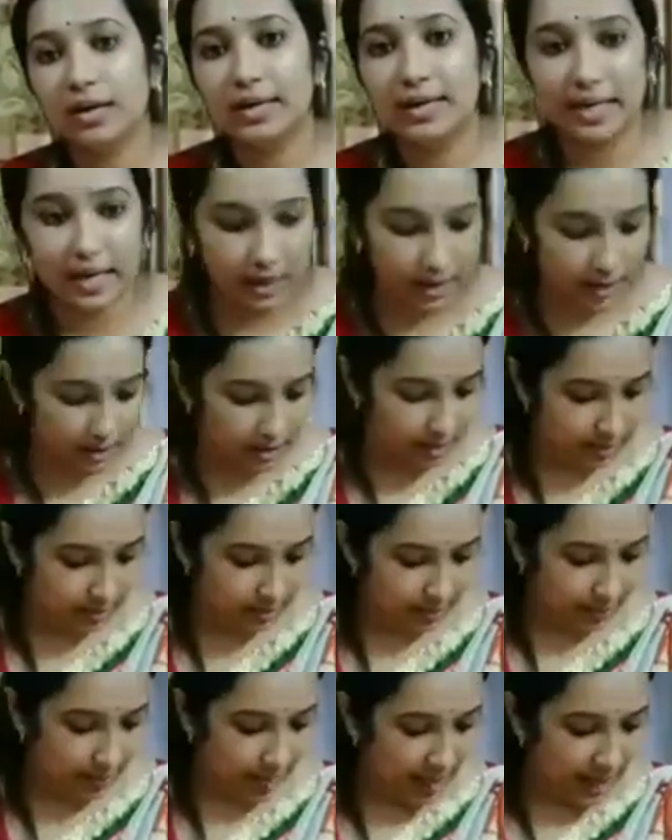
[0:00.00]
deer.
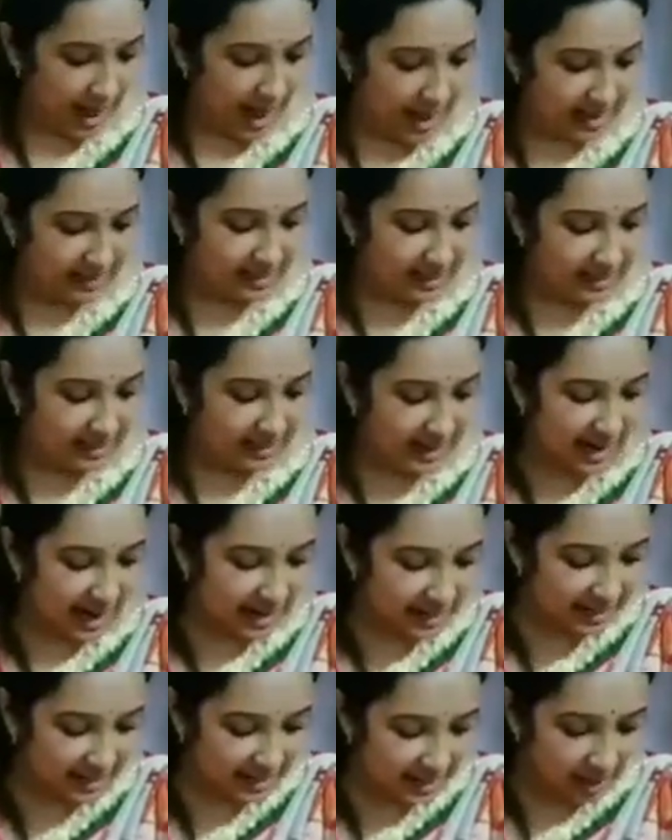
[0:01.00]
And the
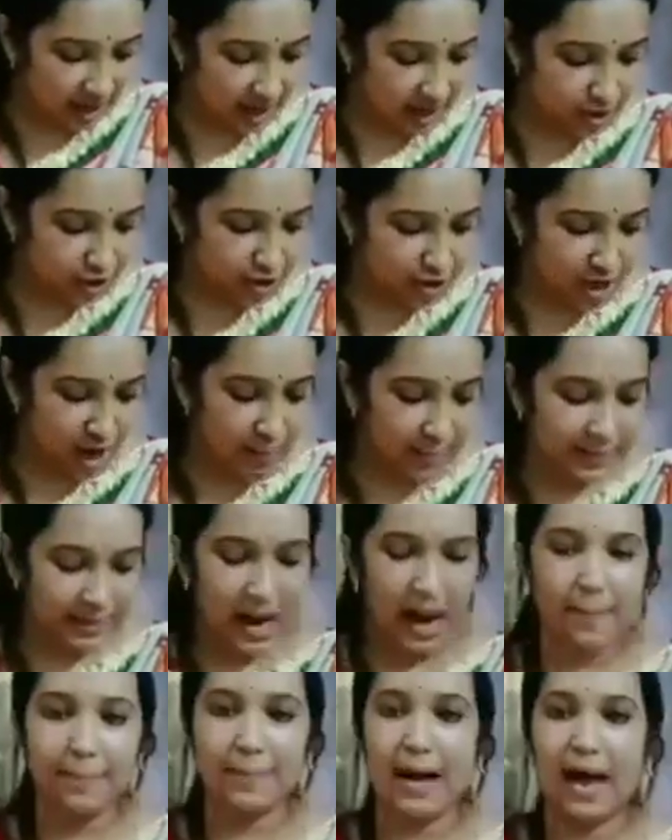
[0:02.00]
dead deer jumped
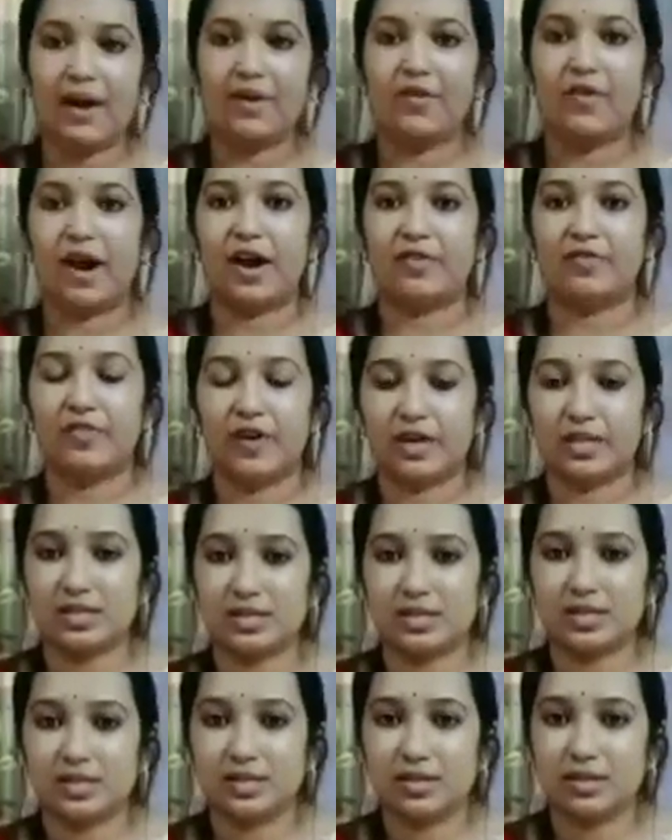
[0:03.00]
up and ran
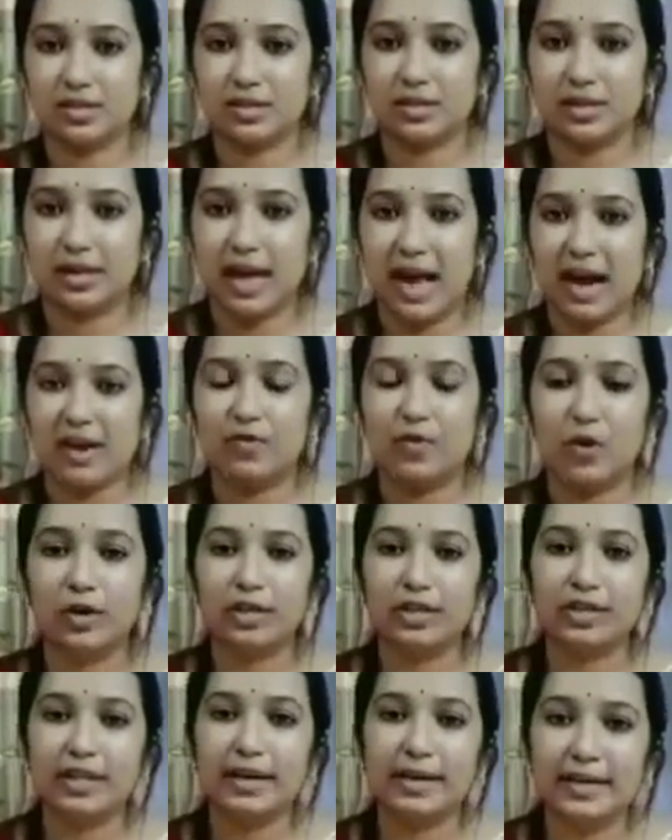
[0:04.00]
fast. And what
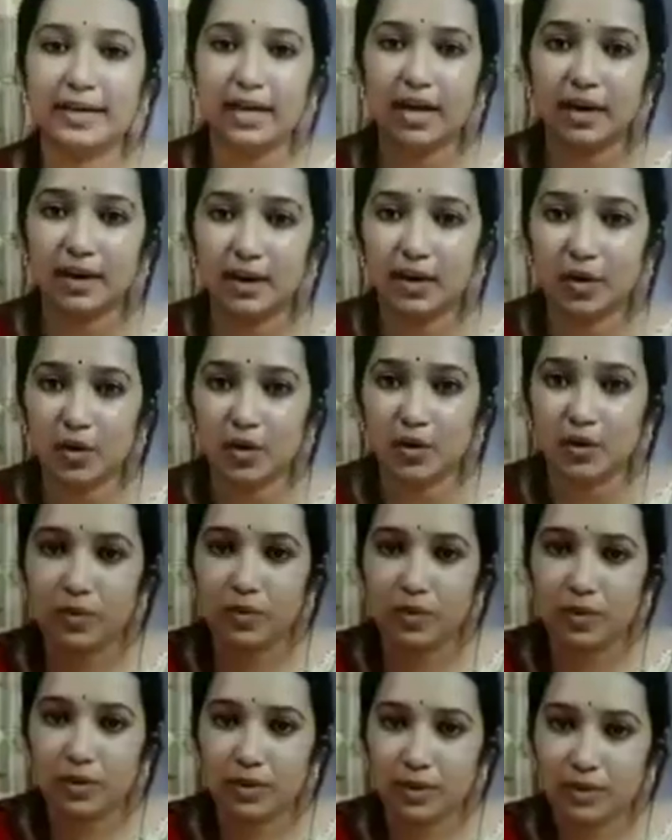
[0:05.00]
did the deer do?
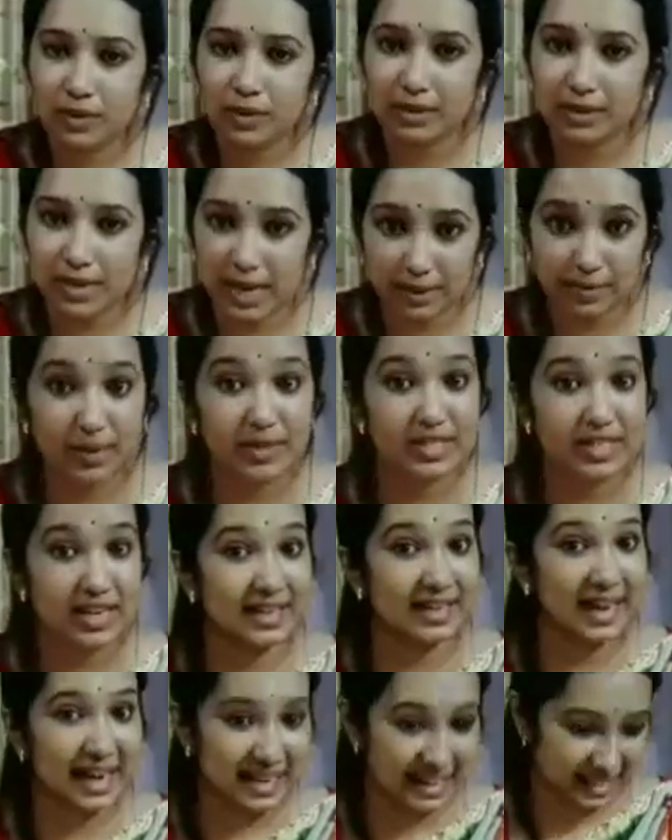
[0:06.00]
That means the
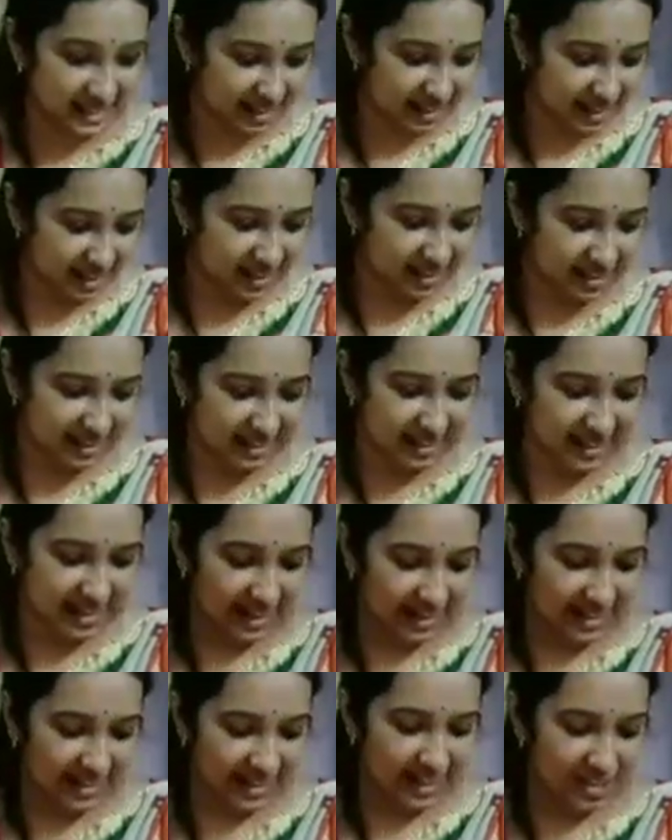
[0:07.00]
dead deer, the
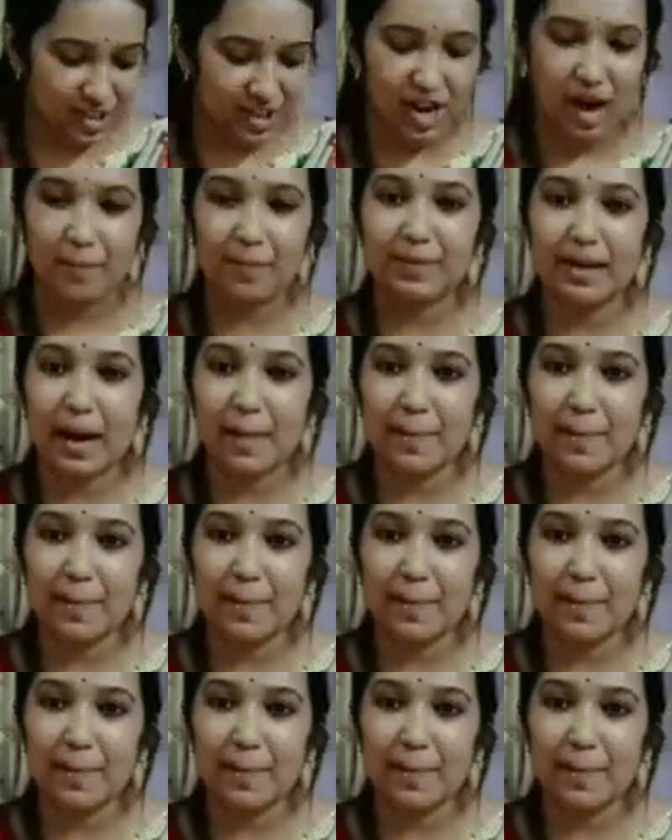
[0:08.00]
dead deer jumped